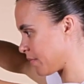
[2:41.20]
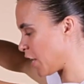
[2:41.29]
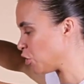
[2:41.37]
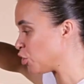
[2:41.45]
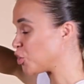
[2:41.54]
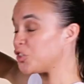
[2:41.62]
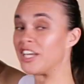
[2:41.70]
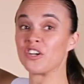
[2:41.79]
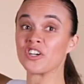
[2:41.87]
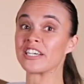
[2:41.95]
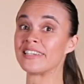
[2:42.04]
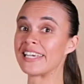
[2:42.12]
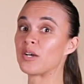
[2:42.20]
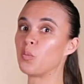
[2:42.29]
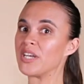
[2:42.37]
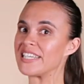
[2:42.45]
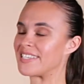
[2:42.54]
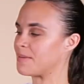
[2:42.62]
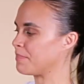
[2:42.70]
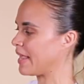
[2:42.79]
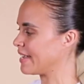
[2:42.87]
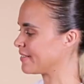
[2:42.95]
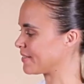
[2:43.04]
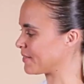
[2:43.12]
And you should hear it click when it's in
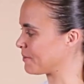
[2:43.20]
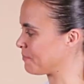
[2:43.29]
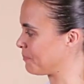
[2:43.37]
place.